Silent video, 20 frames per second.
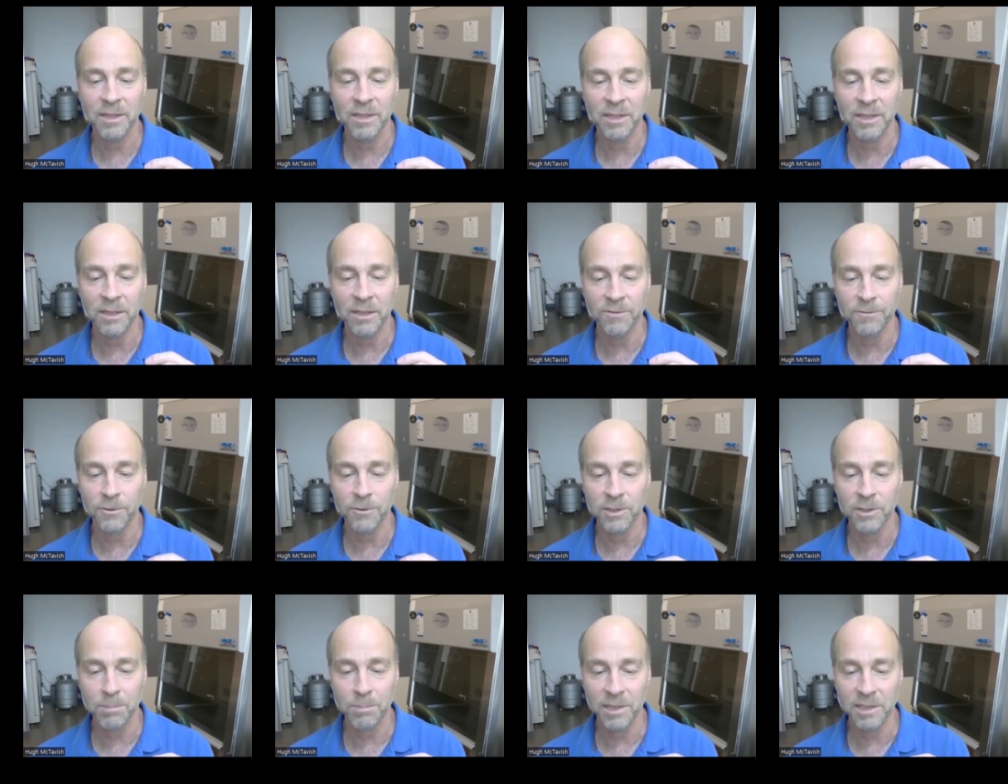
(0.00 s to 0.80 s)
in
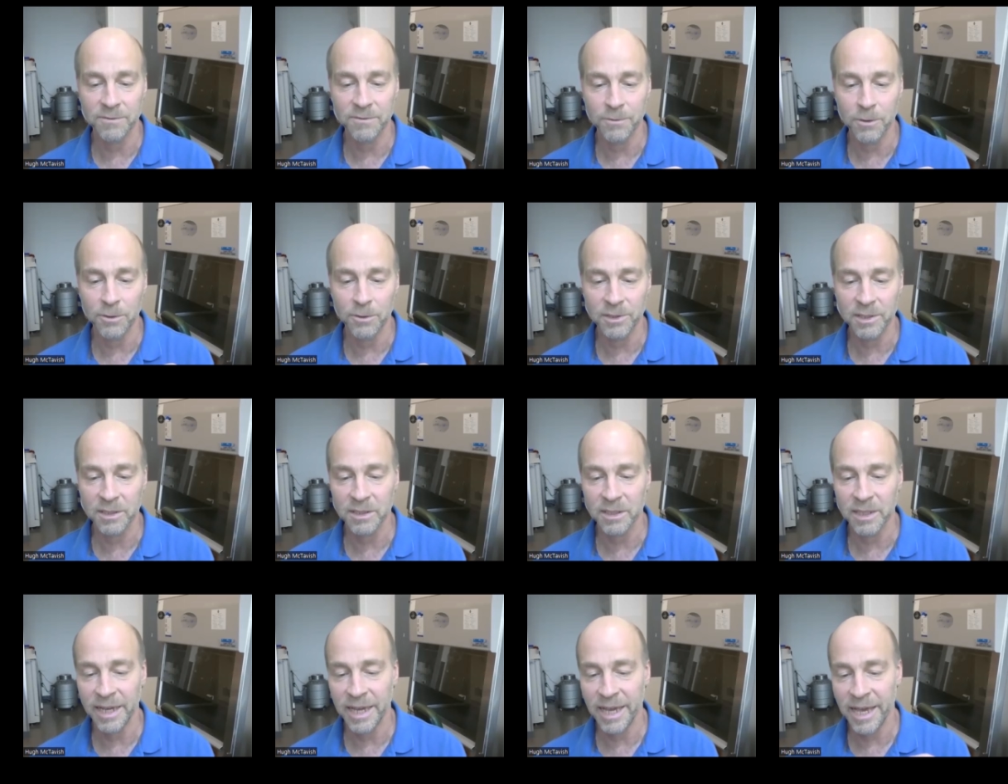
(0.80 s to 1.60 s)
first place votes,
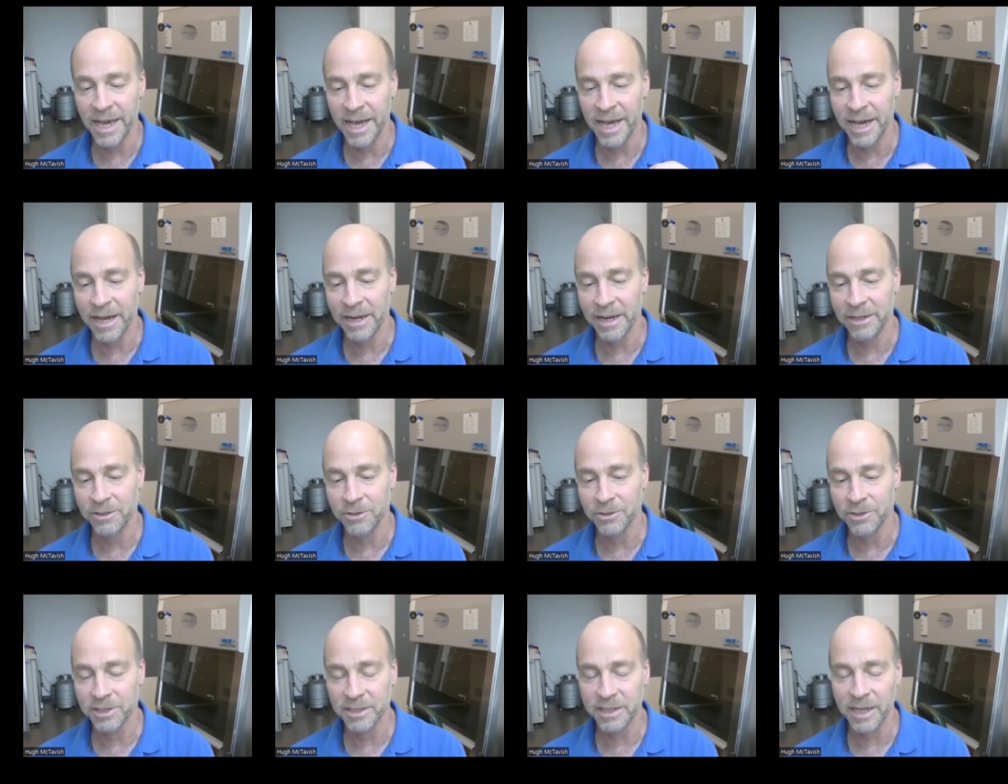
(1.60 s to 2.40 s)
they add
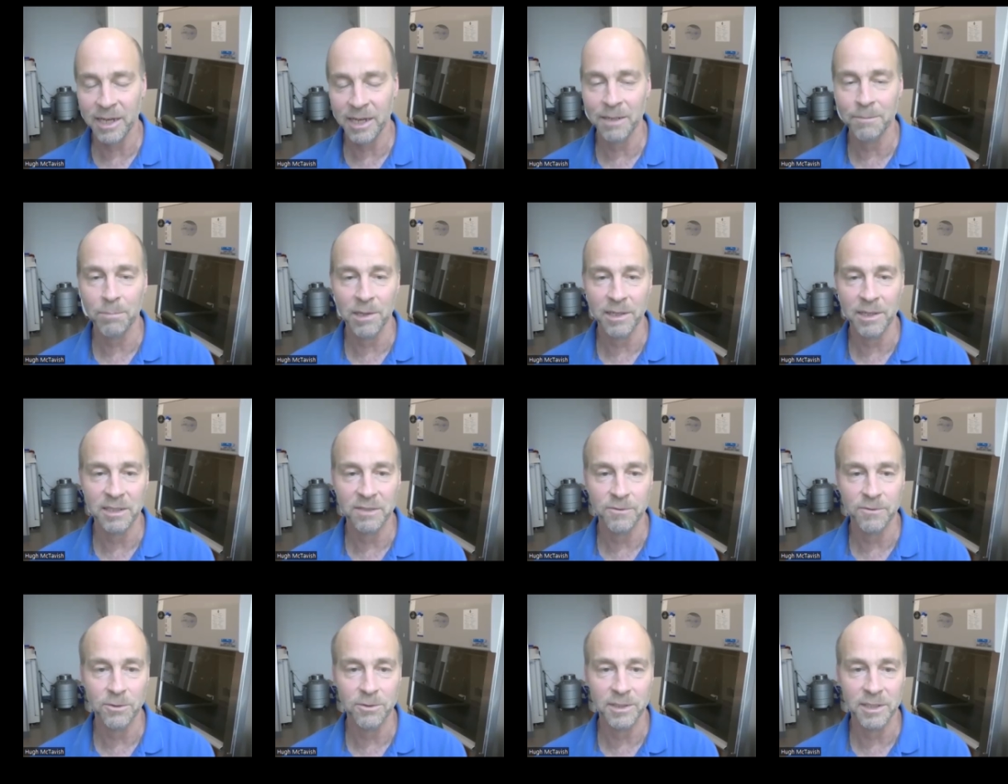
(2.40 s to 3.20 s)
your second place
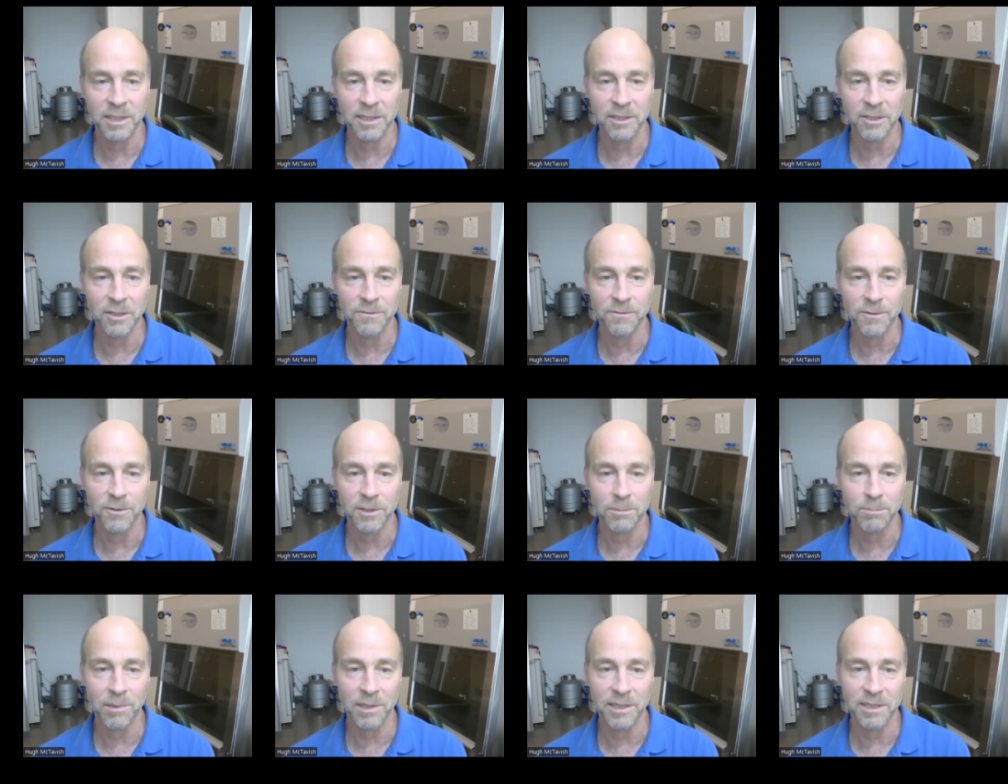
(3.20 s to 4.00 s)
votes into your
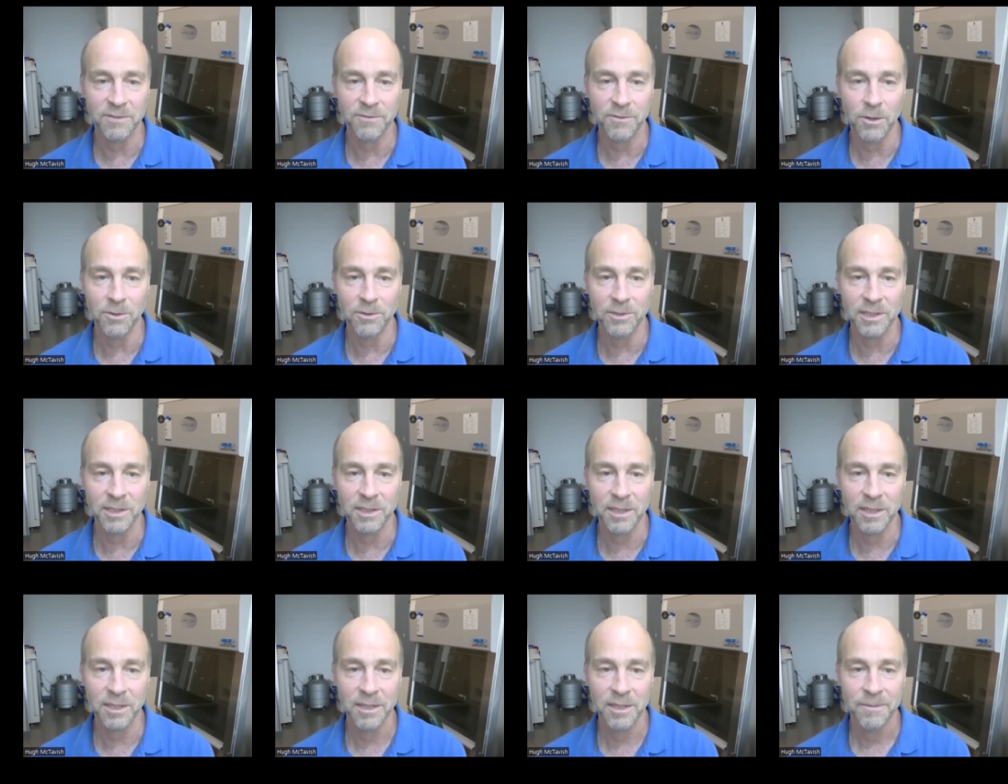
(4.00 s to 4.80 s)
first place votes.